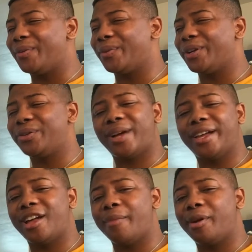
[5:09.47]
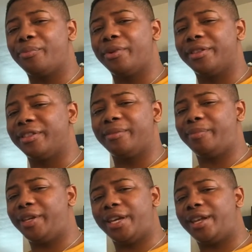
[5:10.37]
Where do I come up with the
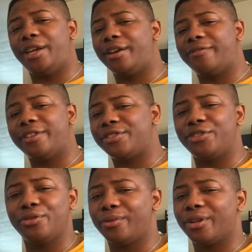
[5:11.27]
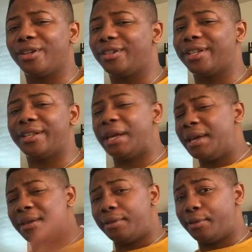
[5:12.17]
beginning of this new world and
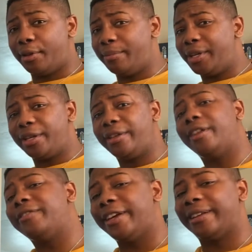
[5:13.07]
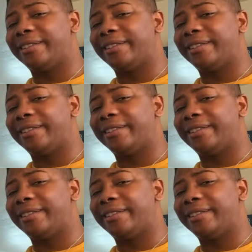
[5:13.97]
the middle of it,